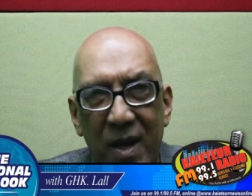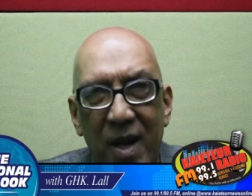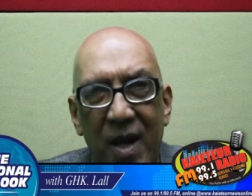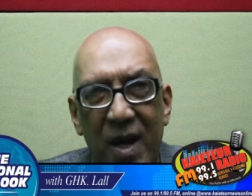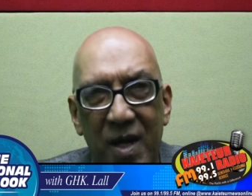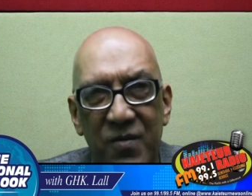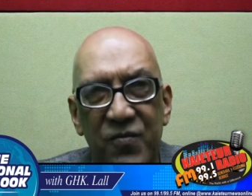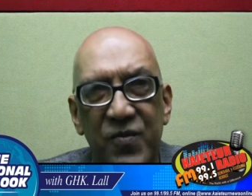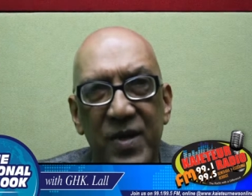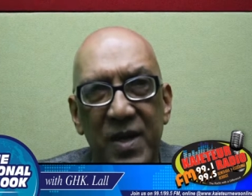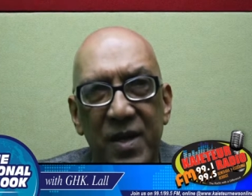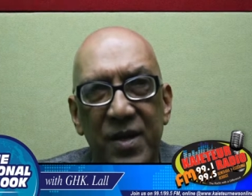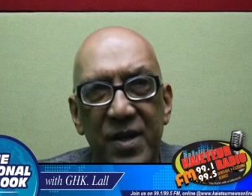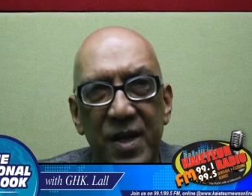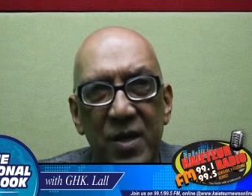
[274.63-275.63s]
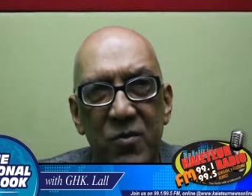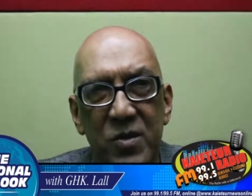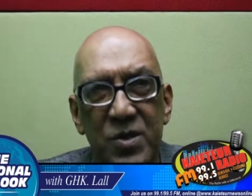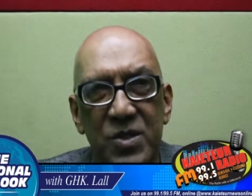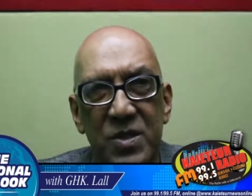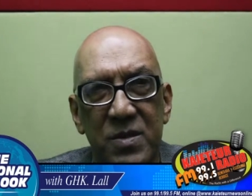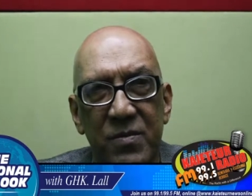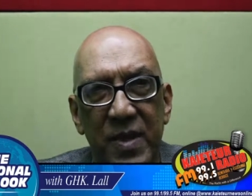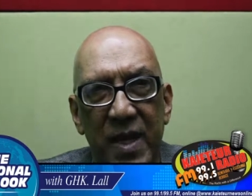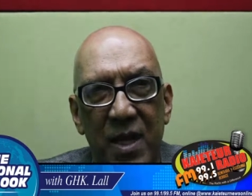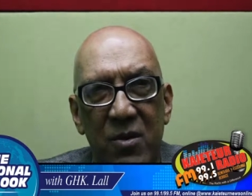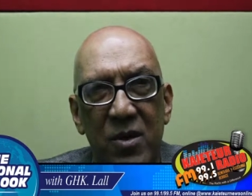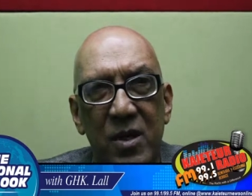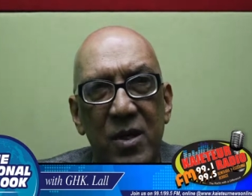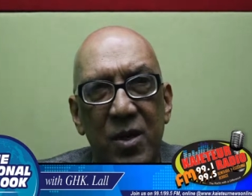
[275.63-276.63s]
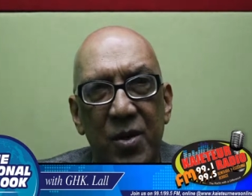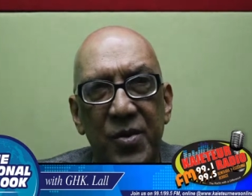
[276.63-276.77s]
I feel that there was some error on